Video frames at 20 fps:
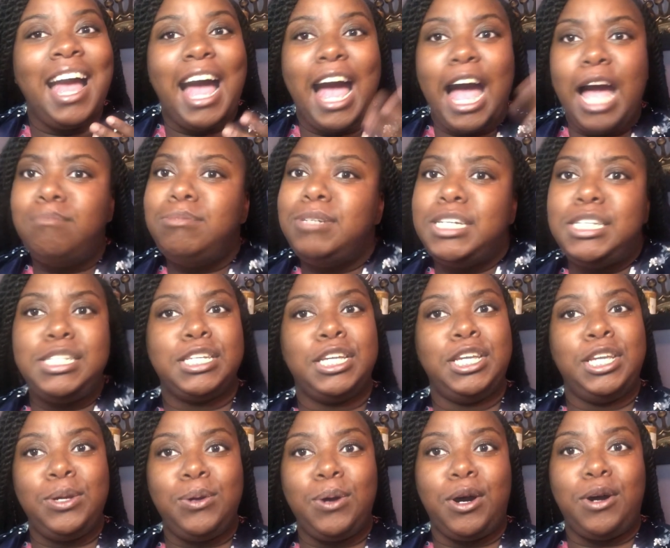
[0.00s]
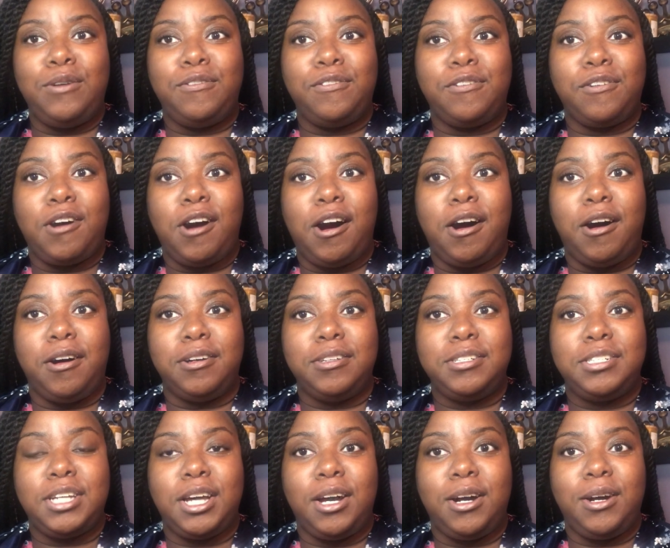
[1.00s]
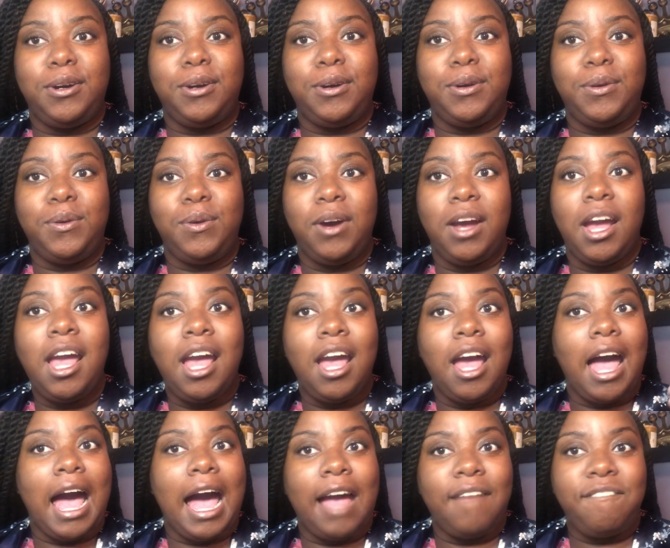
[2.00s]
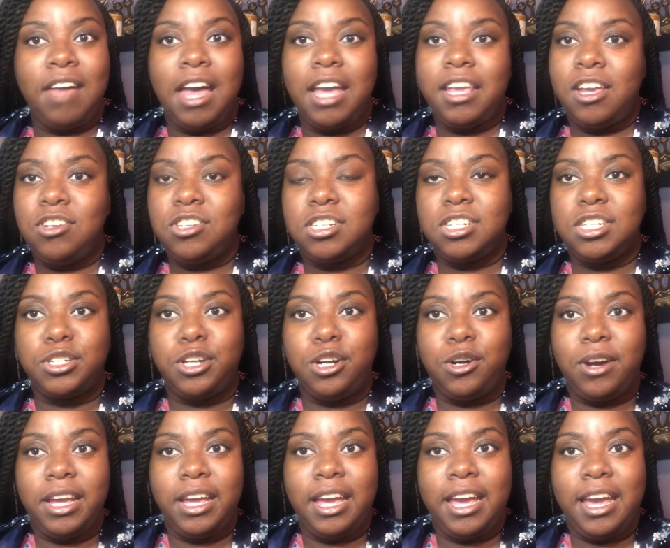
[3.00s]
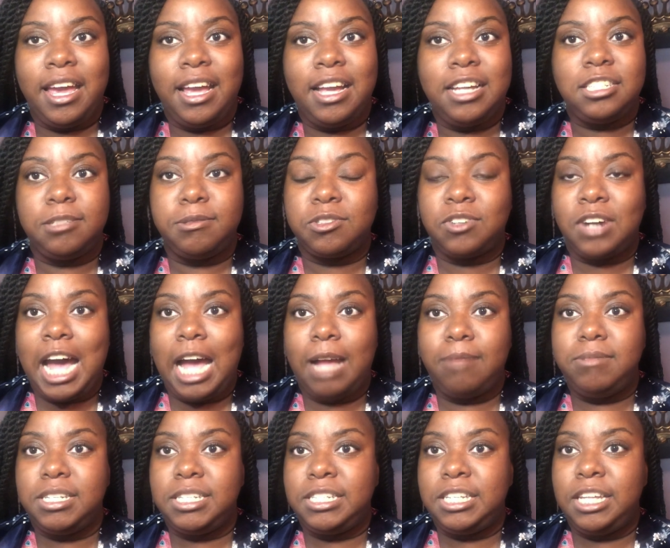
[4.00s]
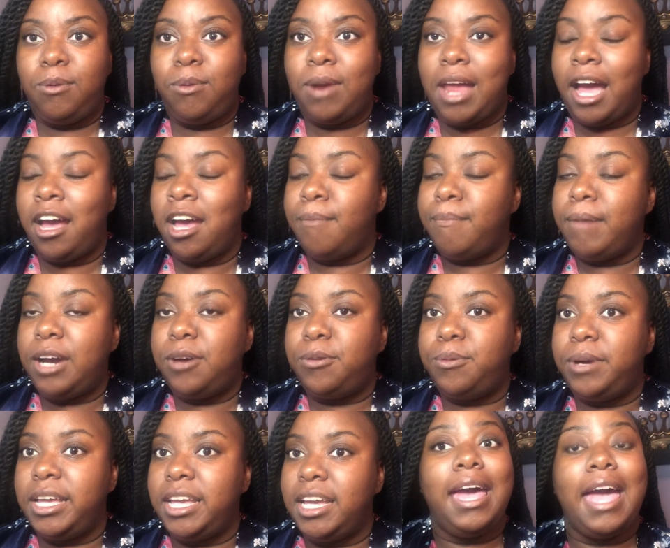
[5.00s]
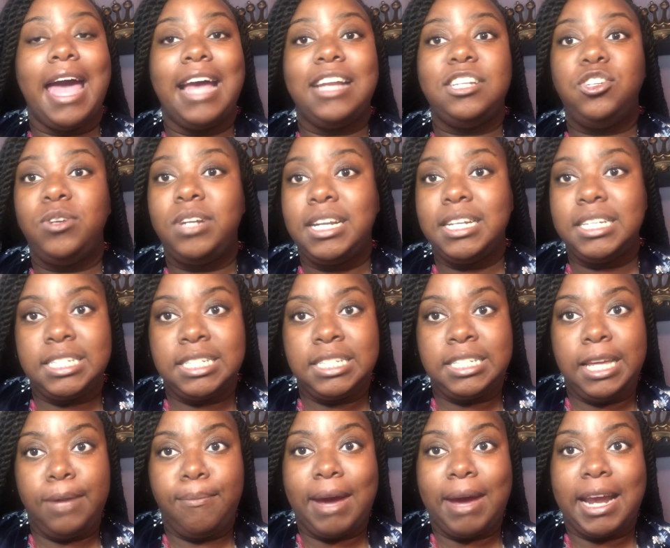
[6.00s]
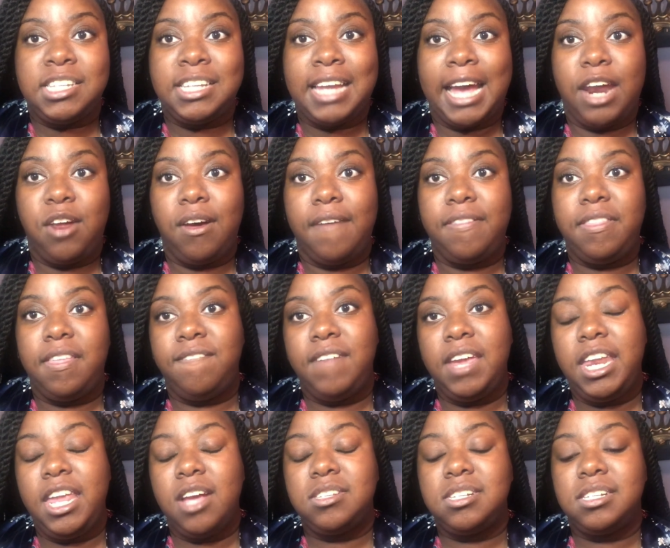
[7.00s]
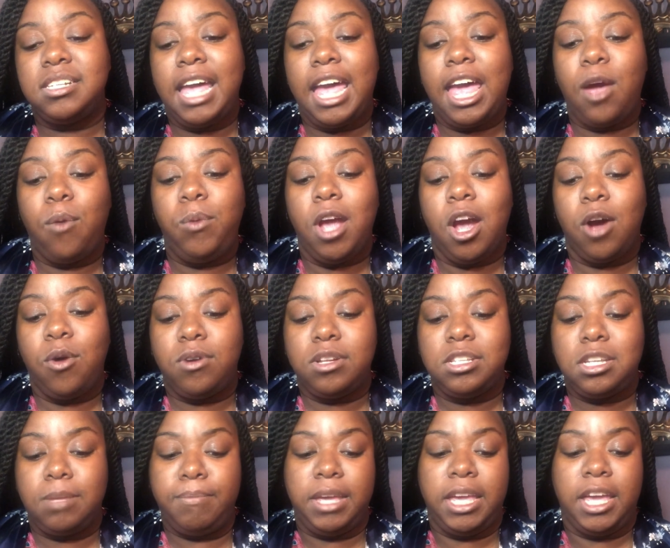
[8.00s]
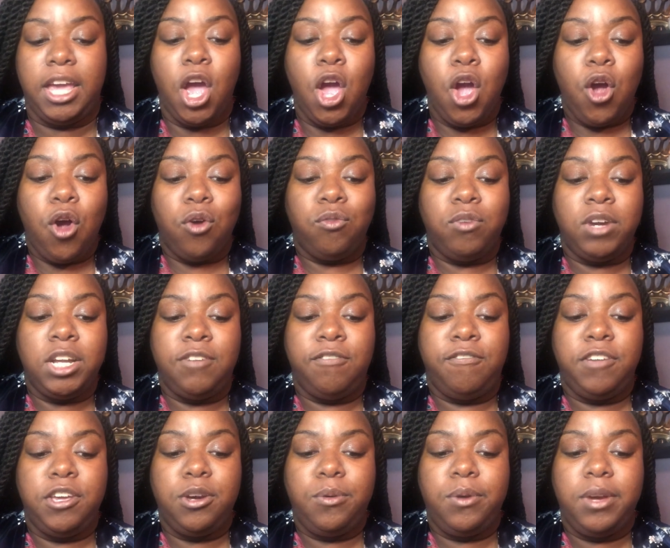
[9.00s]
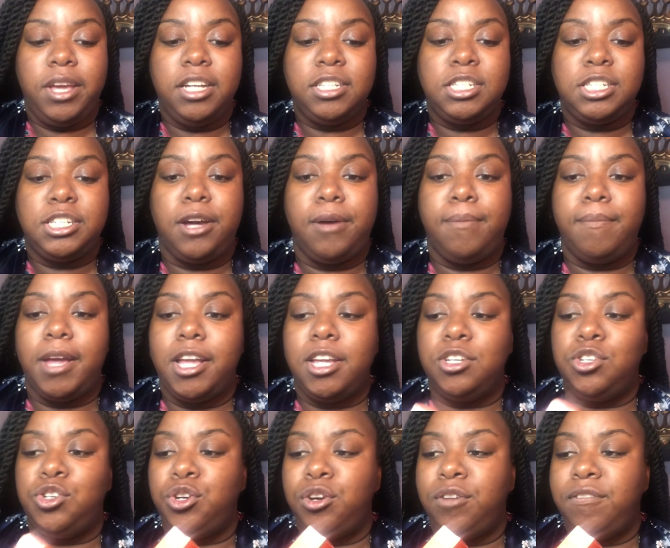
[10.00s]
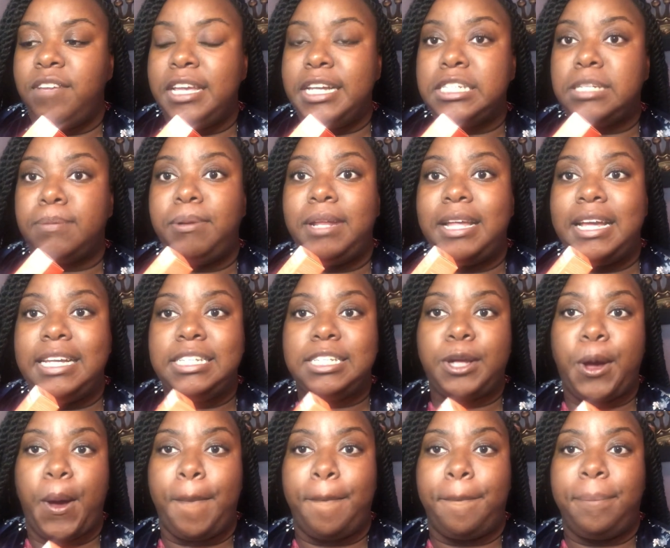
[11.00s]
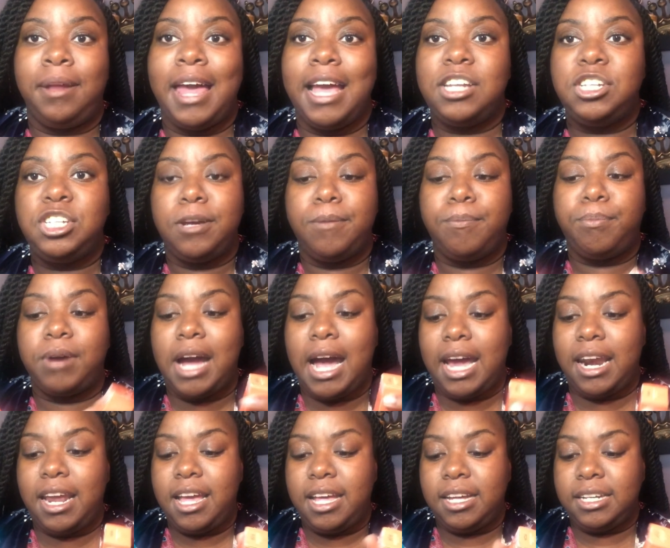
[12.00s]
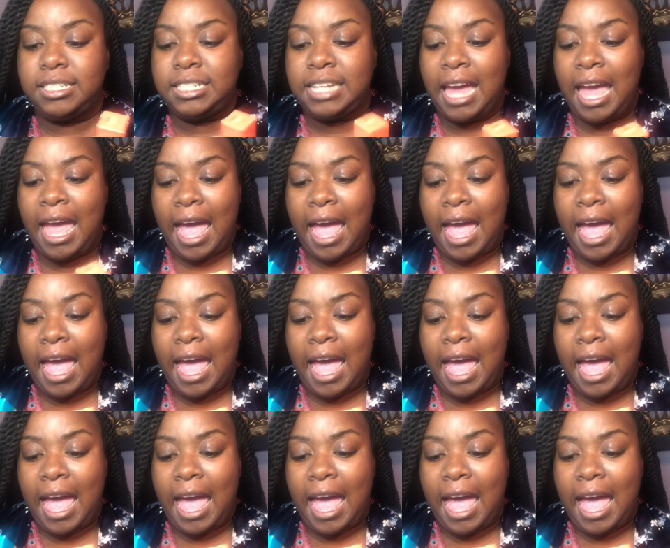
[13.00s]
I'm just cute overall, so I feel like you should just go ahead and subscribe to see what I come out with. As you can see by the title of the video today, we are going to be reviewing some Juvia's Place complexion products.